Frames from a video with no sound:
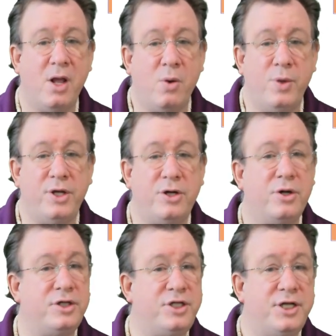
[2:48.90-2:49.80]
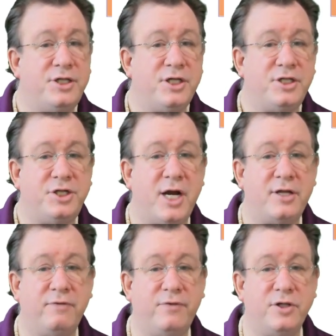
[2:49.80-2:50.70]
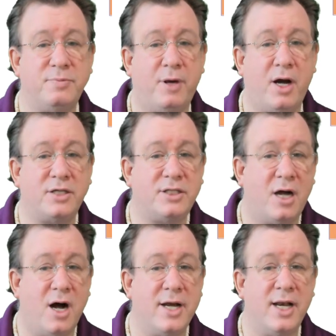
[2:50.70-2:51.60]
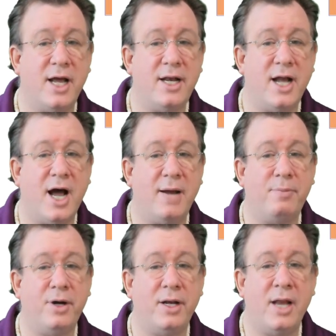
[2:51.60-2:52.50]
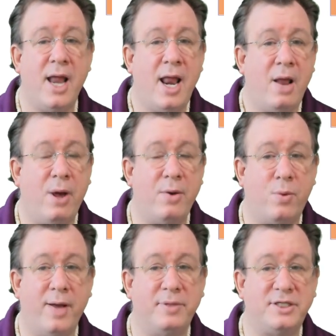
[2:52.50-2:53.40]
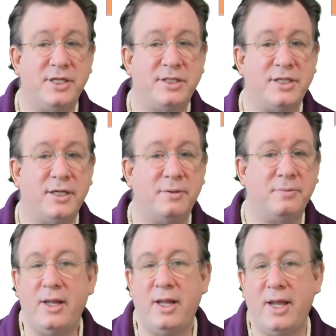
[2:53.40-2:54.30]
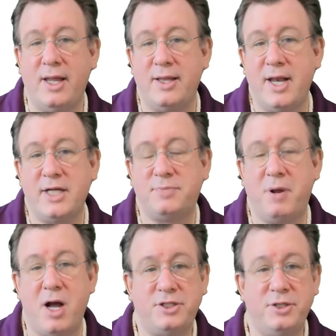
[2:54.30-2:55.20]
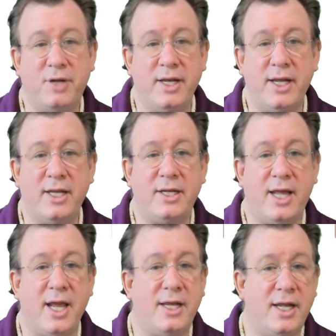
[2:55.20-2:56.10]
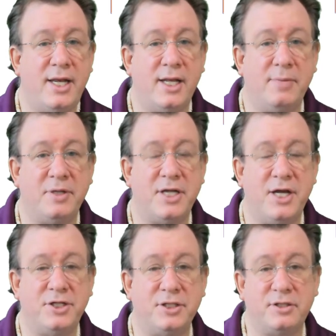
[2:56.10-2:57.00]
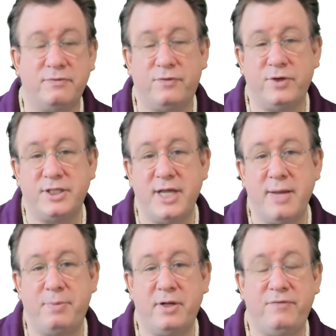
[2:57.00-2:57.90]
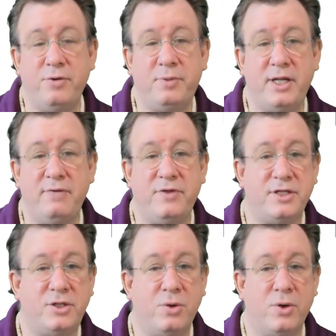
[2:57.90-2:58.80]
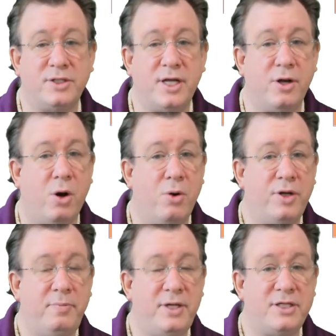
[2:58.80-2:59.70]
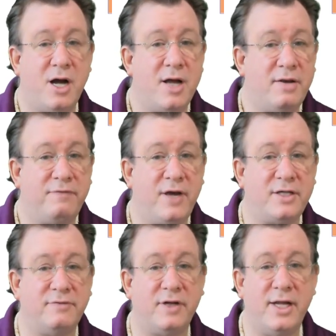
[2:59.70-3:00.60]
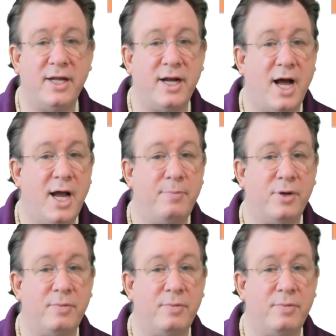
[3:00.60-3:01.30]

We encourage you to just check the first box, online, hybrid, and web assisted. In the next box, you can indicate any limitations. For example, if you believe this course can only be taught effectively in a hybrid